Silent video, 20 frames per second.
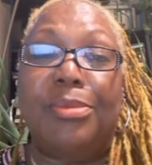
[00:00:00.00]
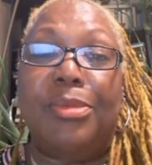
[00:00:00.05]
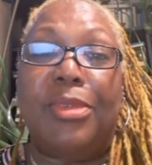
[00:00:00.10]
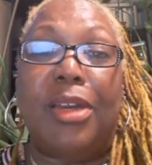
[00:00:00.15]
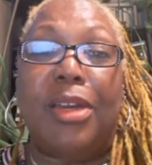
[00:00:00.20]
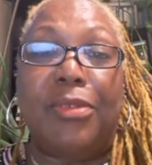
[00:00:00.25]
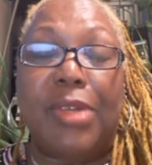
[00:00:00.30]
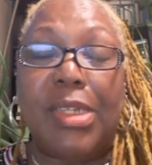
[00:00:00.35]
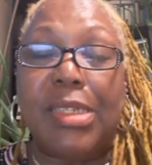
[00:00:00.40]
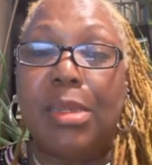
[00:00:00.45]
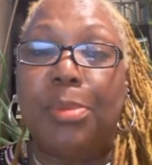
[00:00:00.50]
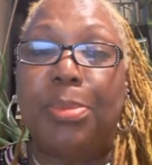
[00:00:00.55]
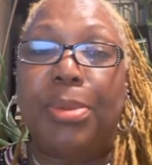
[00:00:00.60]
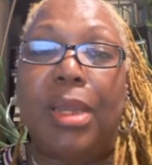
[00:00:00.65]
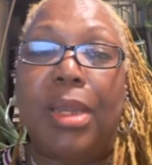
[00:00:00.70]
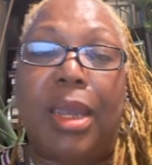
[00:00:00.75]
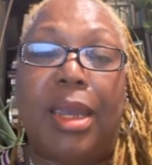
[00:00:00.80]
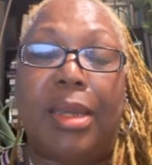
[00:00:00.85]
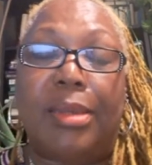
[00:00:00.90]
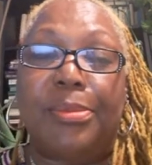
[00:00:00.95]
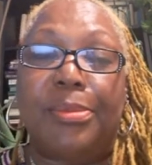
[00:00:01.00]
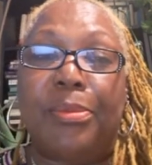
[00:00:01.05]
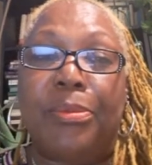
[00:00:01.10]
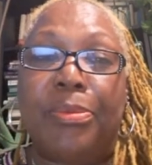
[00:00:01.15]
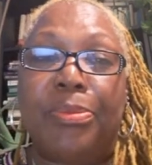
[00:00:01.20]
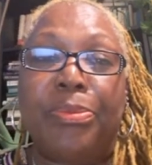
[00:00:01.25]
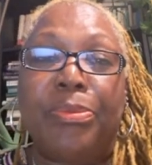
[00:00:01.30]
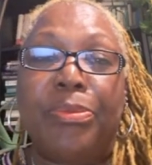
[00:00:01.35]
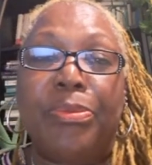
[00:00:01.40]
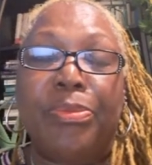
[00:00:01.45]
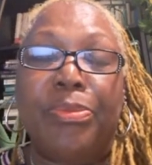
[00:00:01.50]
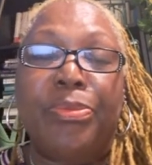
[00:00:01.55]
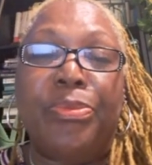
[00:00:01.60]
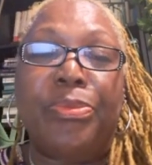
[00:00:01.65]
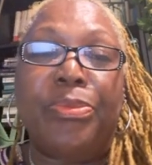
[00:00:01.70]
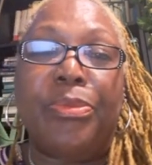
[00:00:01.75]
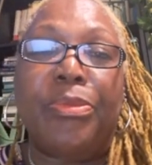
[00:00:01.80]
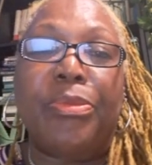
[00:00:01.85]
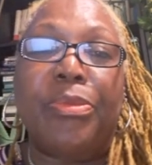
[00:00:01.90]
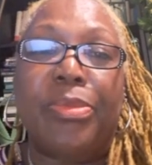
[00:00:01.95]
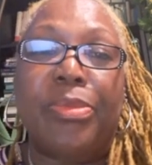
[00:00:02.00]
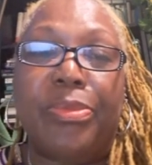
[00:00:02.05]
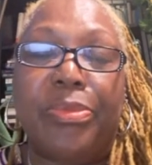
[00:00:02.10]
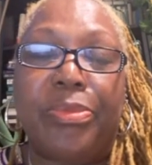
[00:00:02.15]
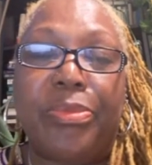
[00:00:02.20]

There is a plant. Mm-hmm.